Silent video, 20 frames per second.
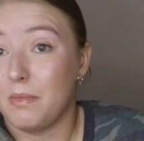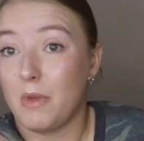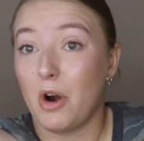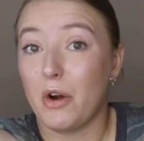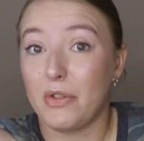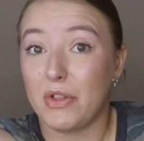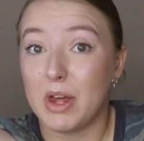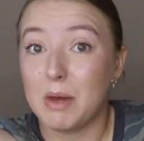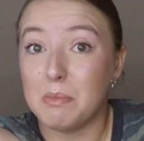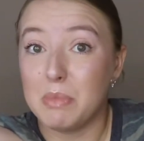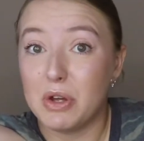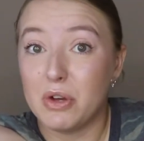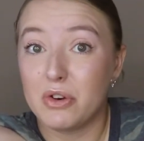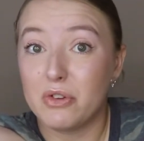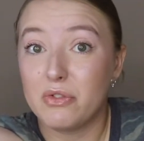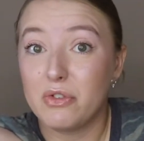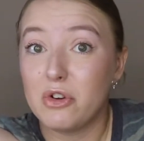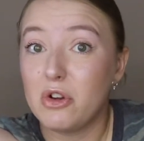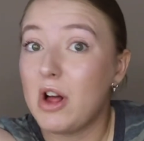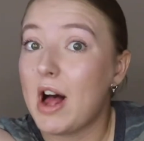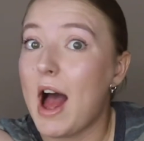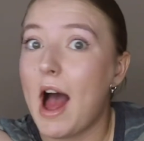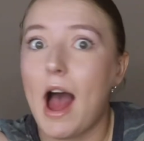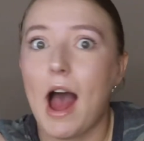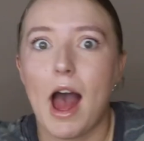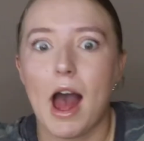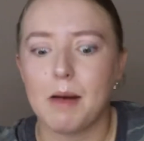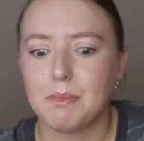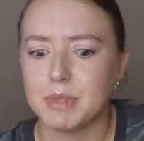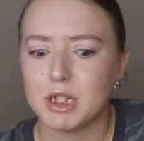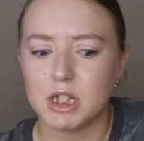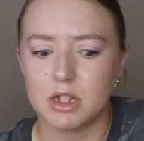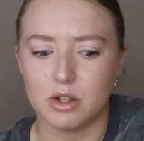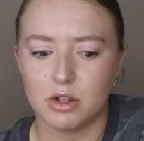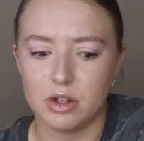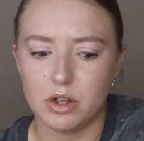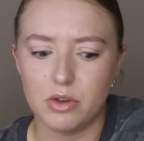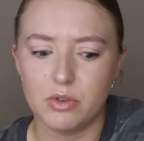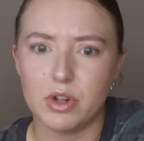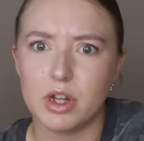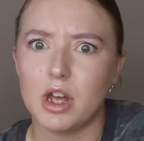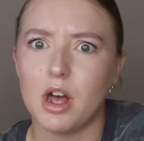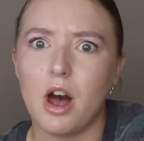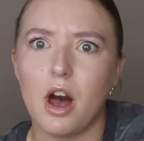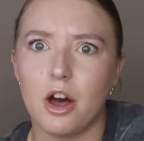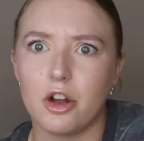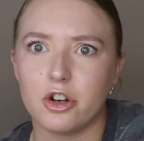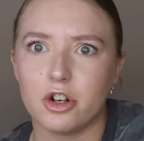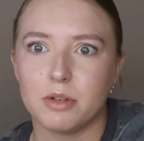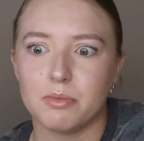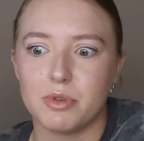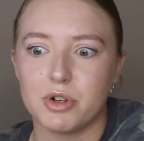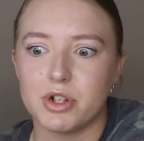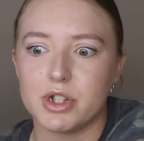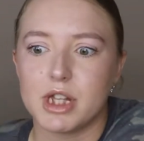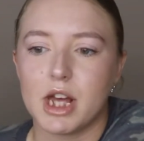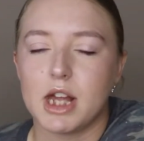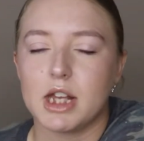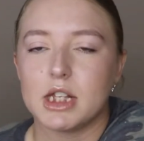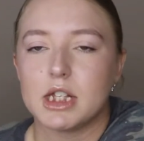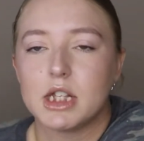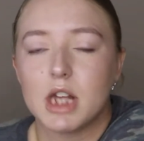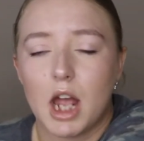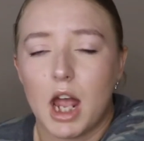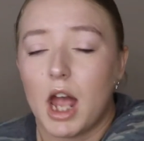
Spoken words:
Are they beautiful? Absolutely, 100%.